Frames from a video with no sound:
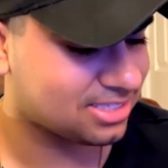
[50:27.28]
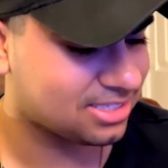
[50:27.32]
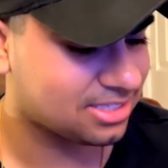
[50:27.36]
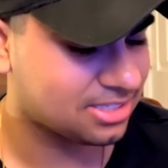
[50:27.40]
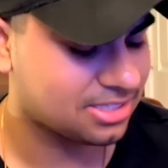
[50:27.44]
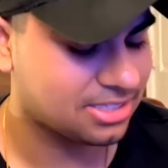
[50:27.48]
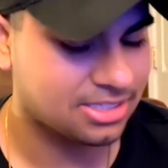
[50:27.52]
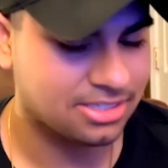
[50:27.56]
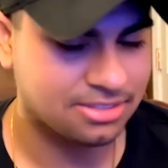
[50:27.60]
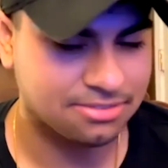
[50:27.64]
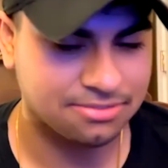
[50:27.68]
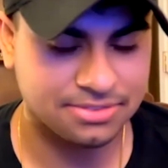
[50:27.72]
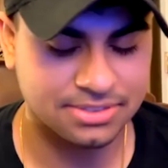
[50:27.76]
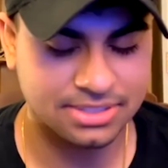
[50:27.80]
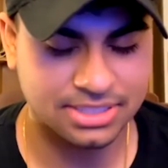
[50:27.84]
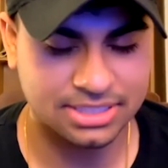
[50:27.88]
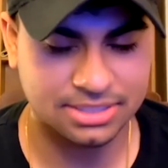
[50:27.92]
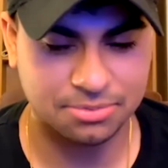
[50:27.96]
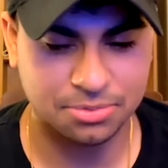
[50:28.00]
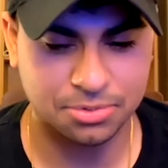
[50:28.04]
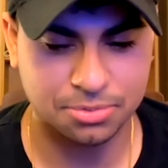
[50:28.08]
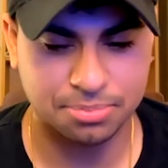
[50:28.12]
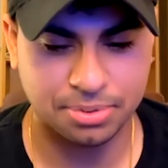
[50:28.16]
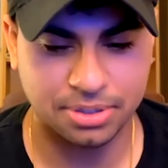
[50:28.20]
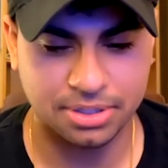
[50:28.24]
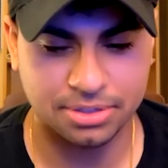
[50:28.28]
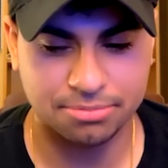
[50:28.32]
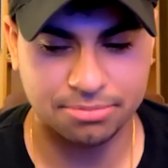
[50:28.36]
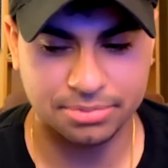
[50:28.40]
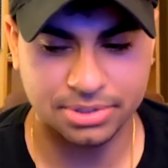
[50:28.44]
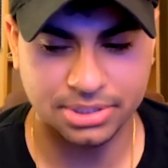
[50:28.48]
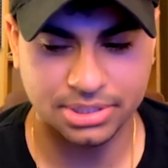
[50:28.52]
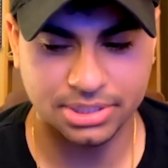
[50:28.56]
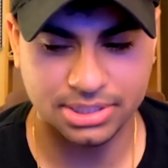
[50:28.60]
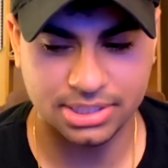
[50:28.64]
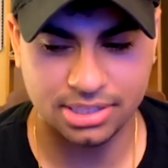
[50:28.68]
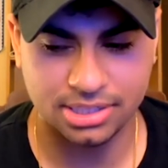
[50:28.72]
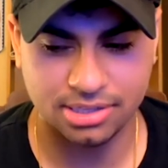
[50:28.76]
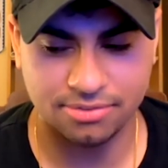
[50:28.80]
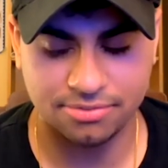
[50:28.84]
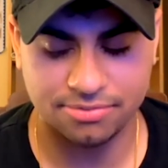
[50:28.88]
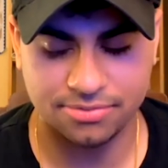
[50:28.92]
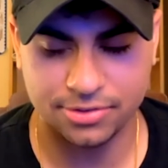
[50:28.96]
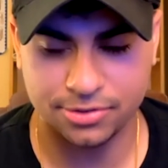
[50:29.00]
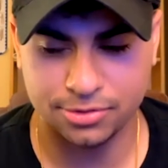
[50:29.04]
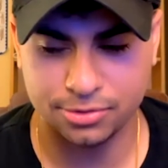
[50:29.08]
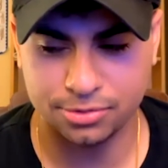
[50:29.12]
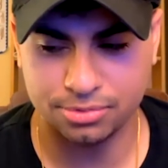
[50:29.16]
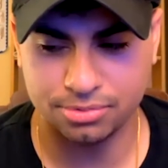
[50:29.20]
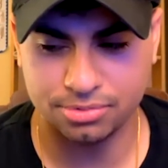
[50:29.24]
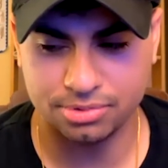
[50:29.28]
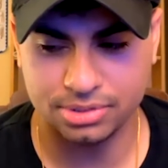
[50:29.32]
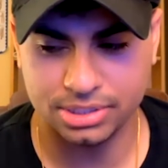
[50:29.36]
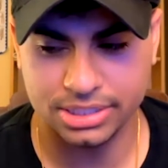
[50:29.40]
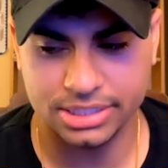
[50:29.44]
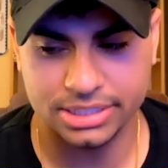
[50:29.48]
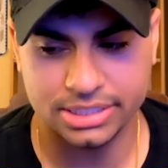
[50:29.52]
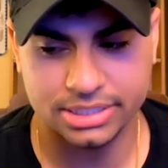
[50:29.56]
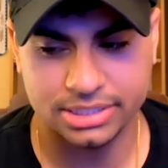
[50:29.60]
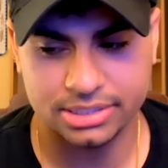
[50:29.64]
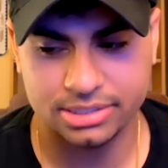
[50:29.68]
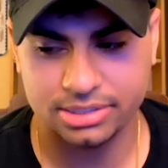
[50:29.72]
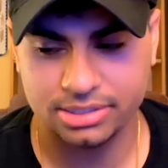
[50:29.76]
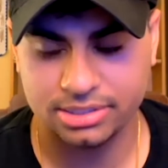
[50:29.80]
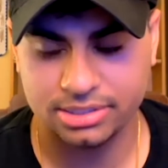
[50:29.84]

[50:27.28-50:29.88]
I feel like we're probably missing a few, like.